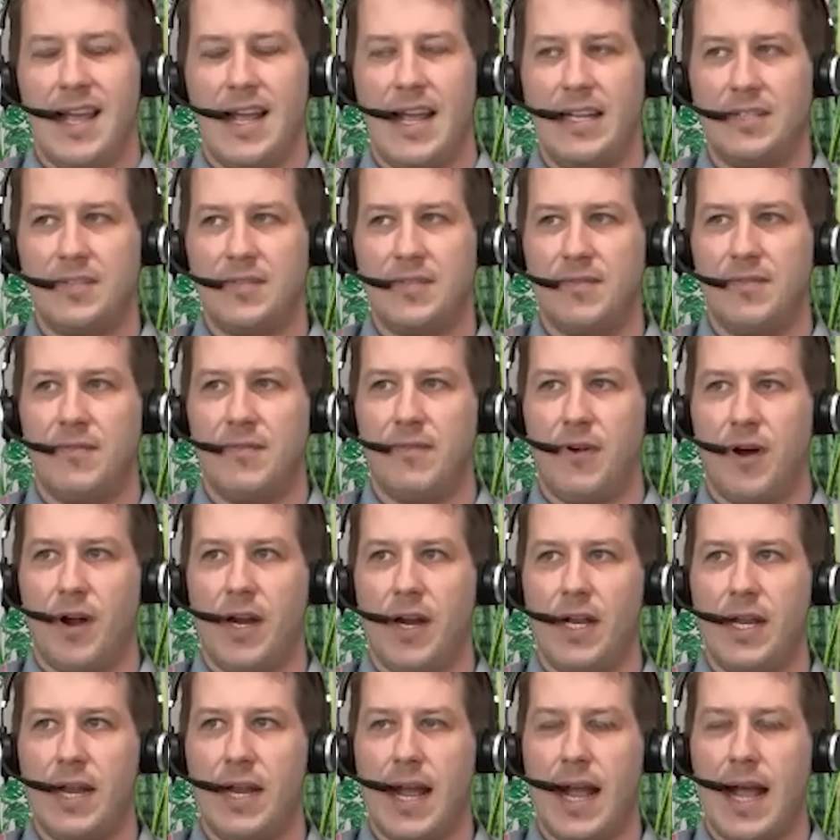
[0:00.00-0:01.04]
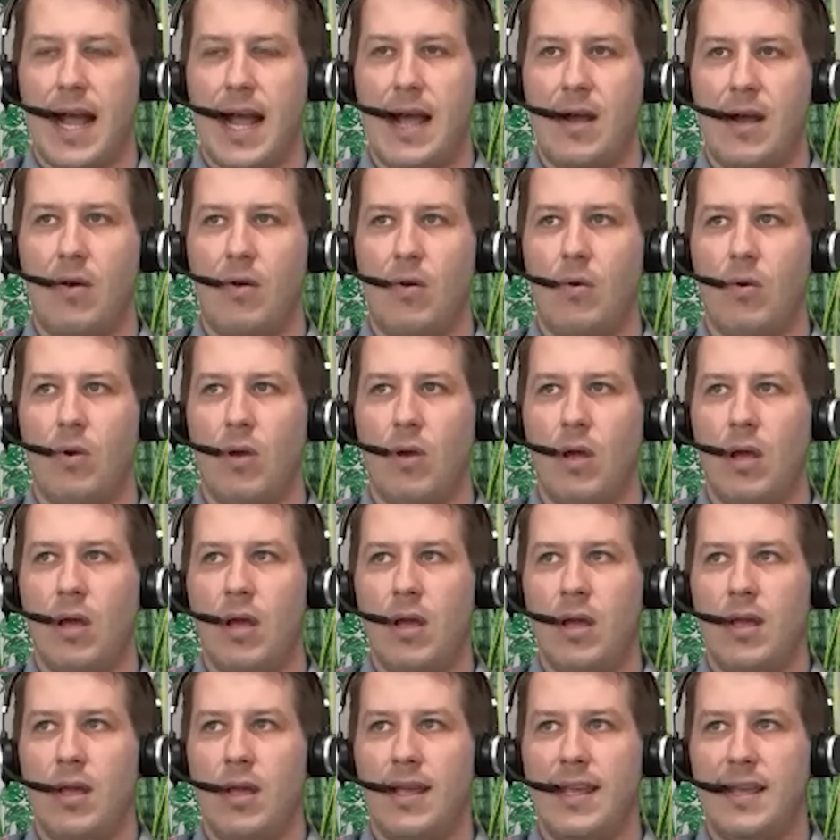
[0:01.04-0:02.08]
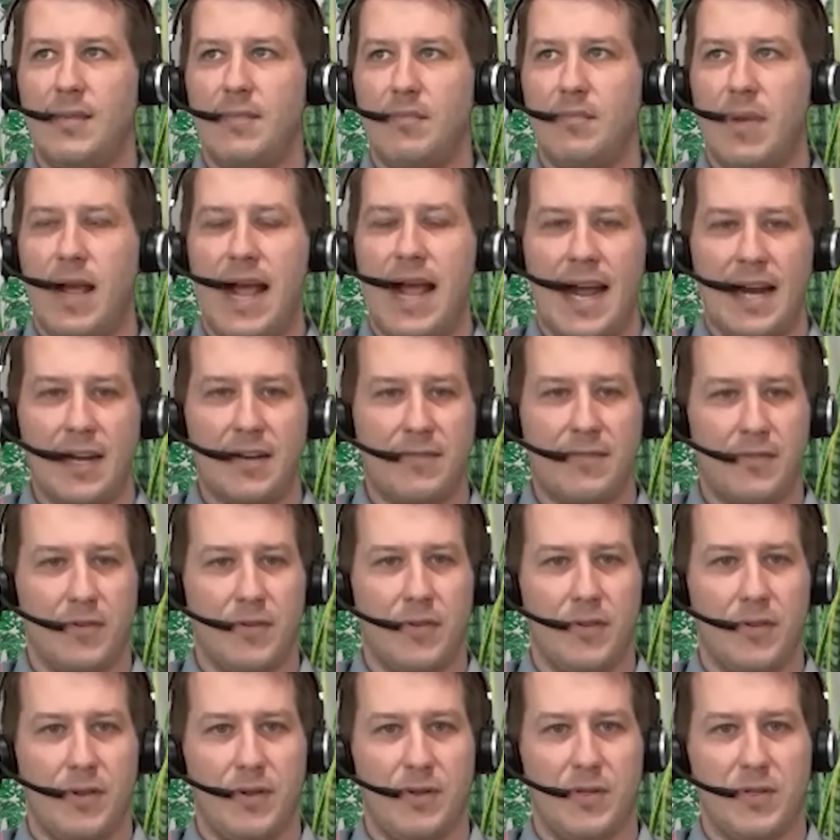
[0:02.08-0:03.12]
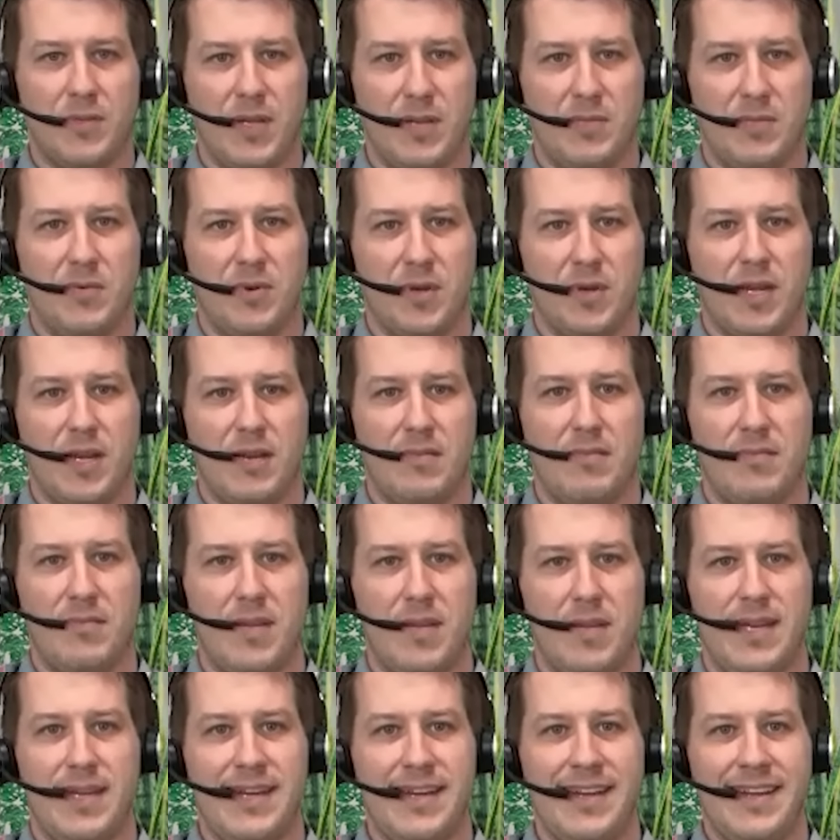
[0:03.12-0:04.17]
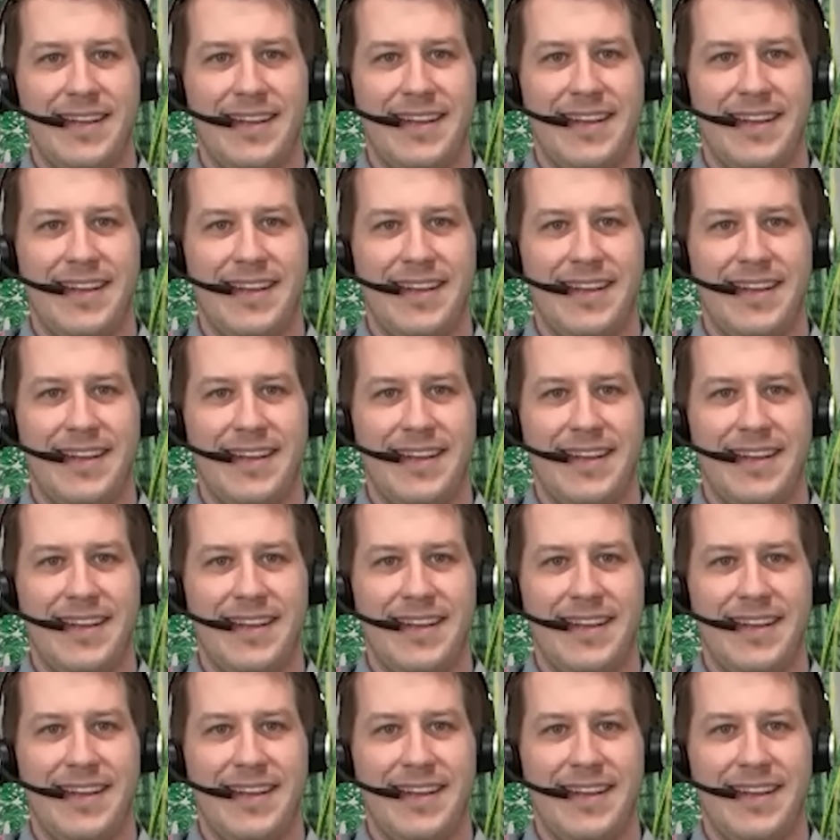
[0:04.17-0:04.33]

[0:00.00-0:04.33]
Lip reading: it's funny how impactful those people can be,